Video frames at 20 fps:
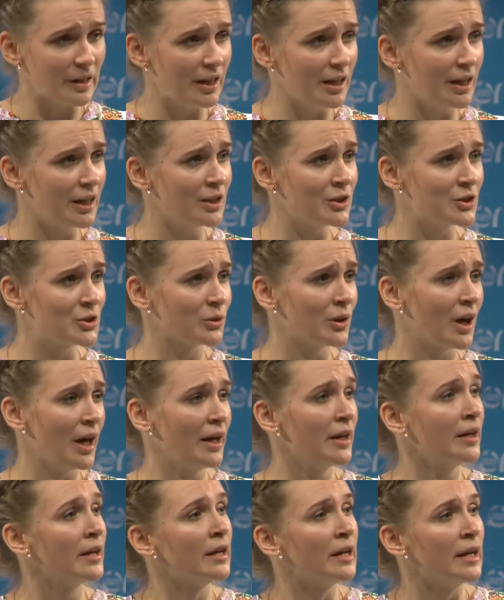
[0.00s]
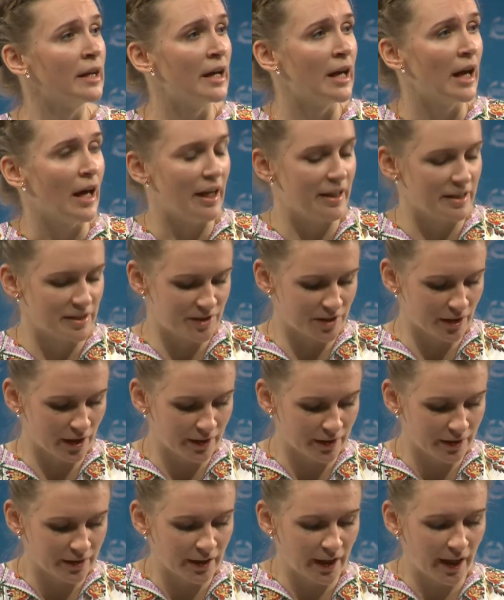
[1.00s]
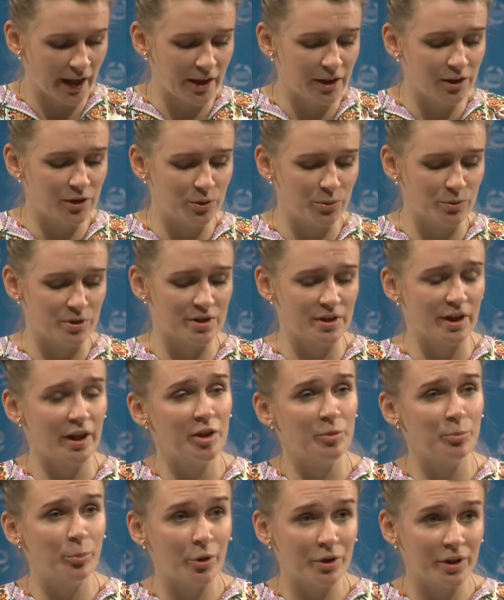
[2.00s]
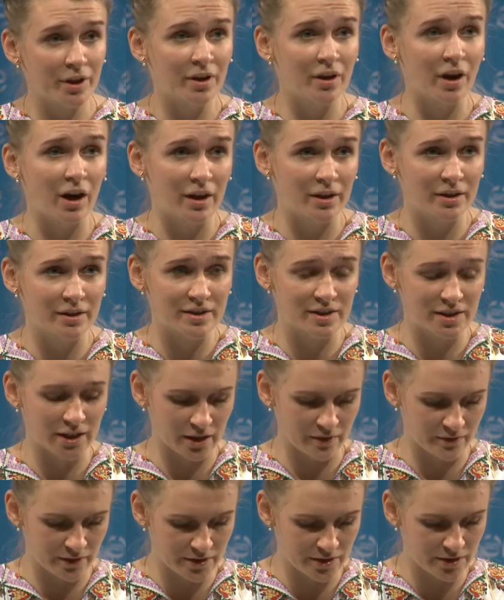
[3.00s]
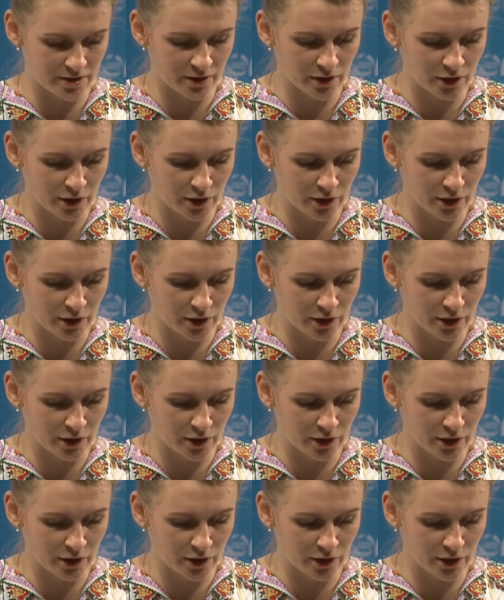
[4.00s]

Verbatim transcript: In July, I started Aid to State Bodyguard Service